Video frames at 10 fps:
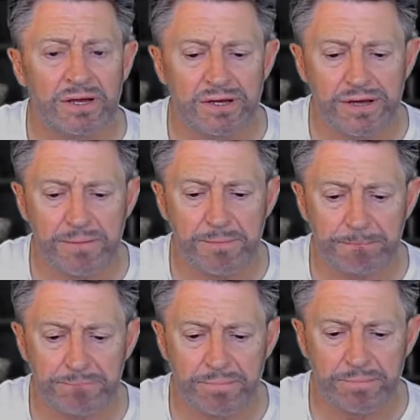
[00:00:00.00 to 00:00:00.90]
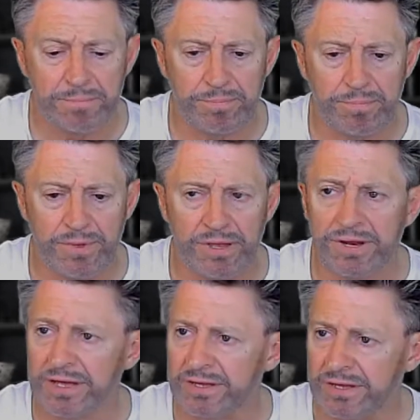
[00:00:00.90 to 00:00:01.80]
In
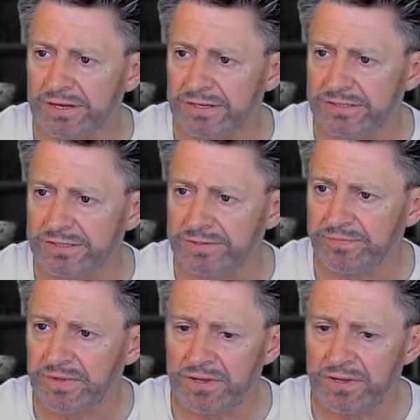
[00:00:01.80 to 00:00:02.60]
any case,